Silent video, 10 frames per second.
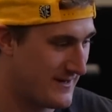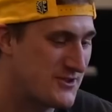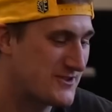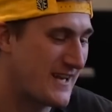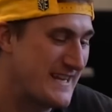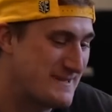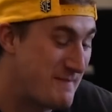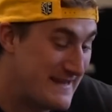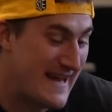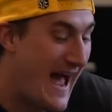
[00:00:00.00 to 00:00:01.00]
Just like his
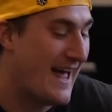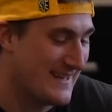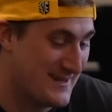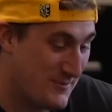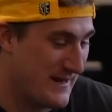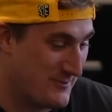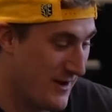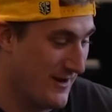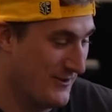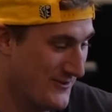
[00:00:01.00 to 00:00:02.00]
mentality when he
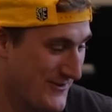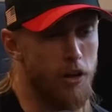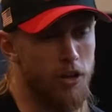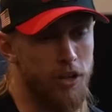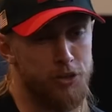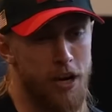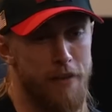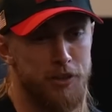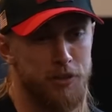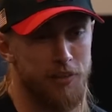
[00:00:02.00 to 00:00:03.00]
runs. Look,
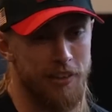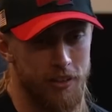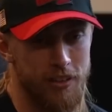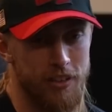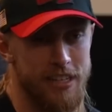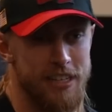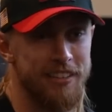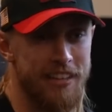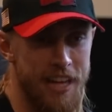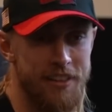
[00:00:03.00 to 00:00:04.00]
Travis literally
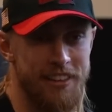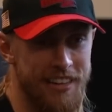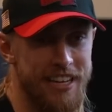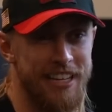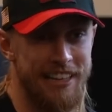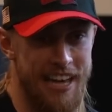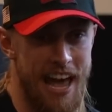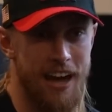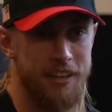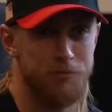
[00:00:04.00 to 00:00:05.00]
led the league in
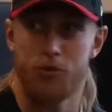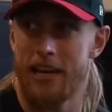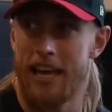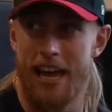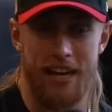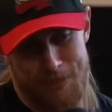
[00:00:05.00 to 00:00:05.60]
yak, so I can't.